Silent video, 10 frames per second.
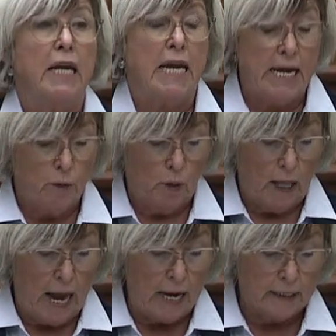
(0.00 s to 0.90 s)
equal
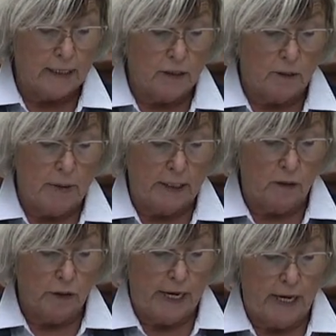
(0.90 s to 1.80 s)
access to
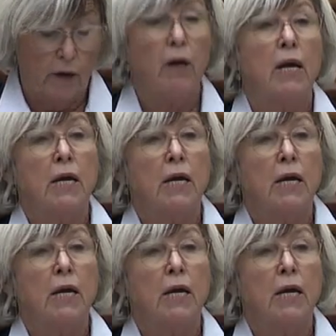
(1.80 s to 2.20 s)
medical care,